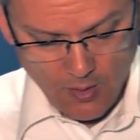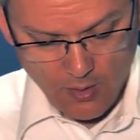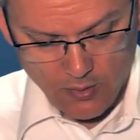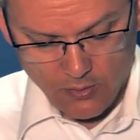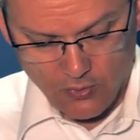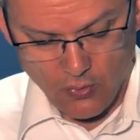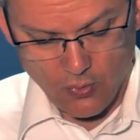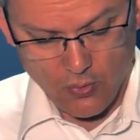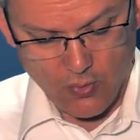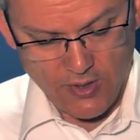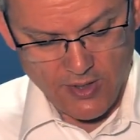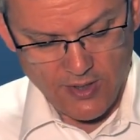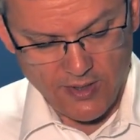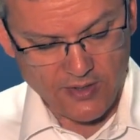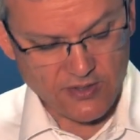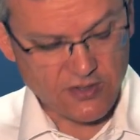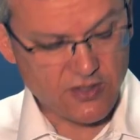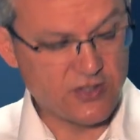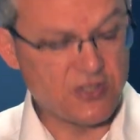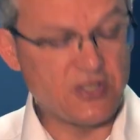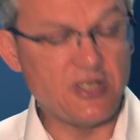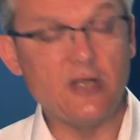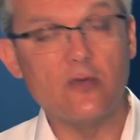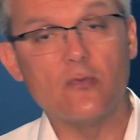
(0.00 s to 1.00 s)
to look at is
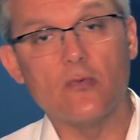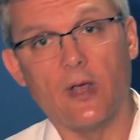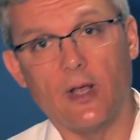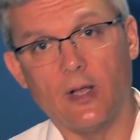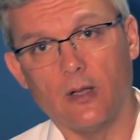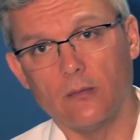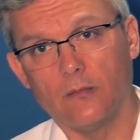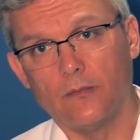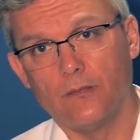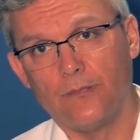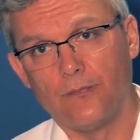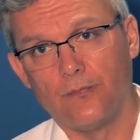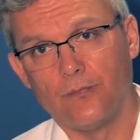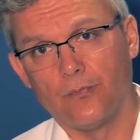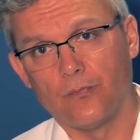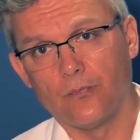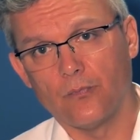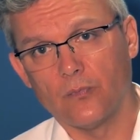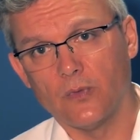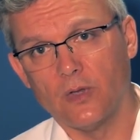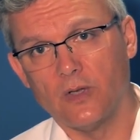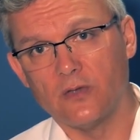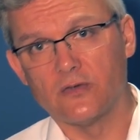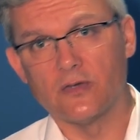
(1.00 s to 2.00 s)
the seat rail.
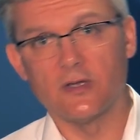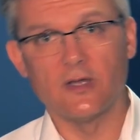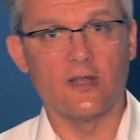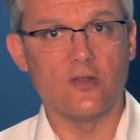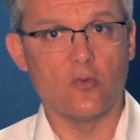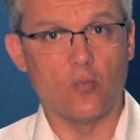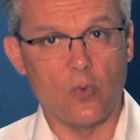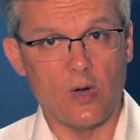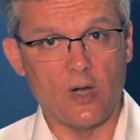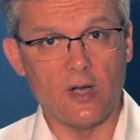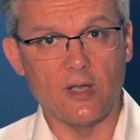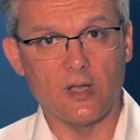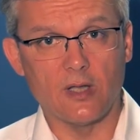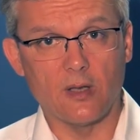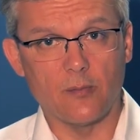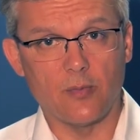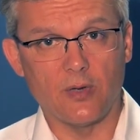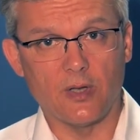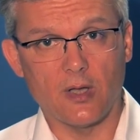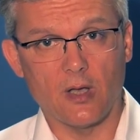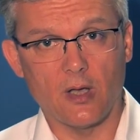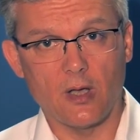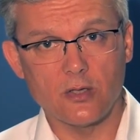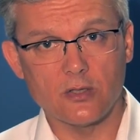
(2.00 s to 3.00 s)
It's another welding
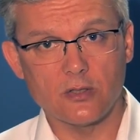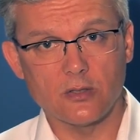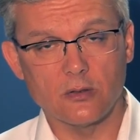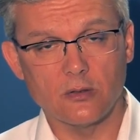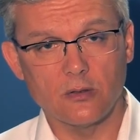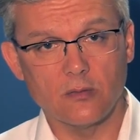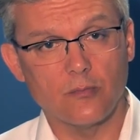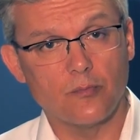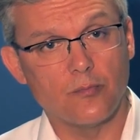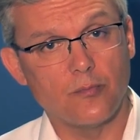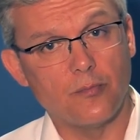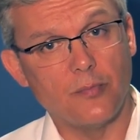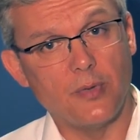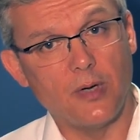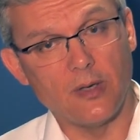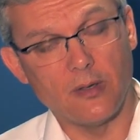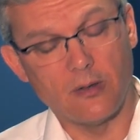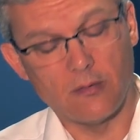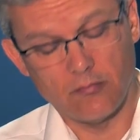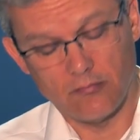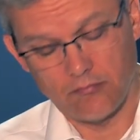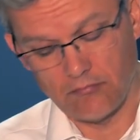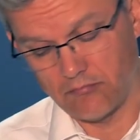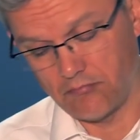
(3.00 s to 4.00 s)
application,
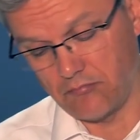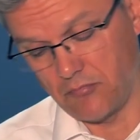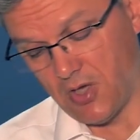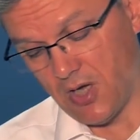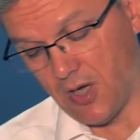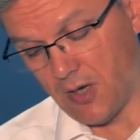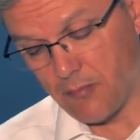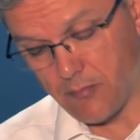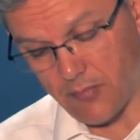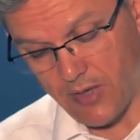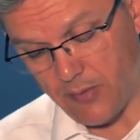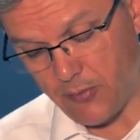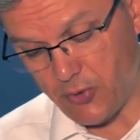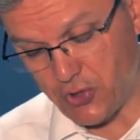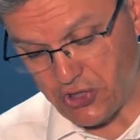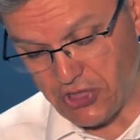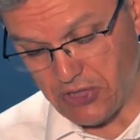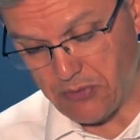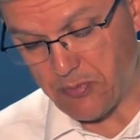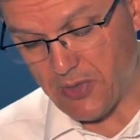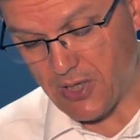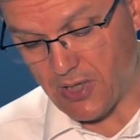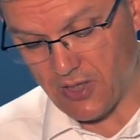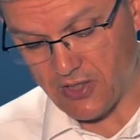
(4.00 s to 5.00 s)
but yeah, maybe
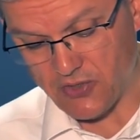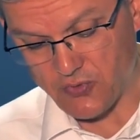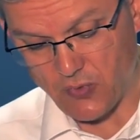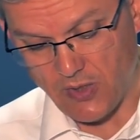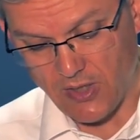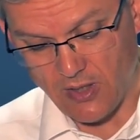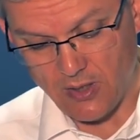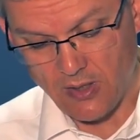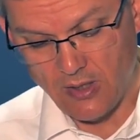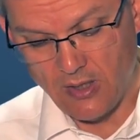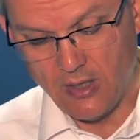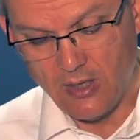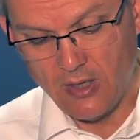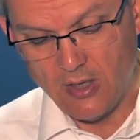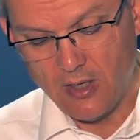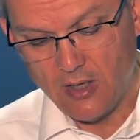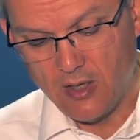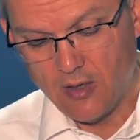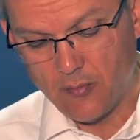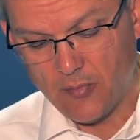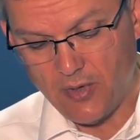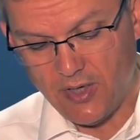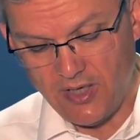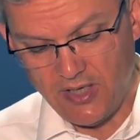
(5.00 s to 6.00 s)
sheet metal as well.
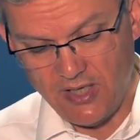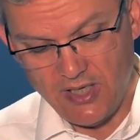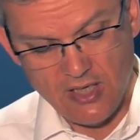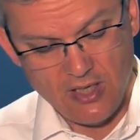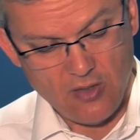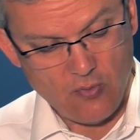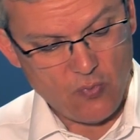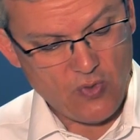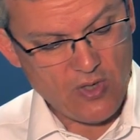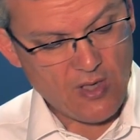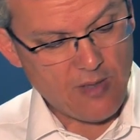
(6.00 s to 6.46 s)
But here we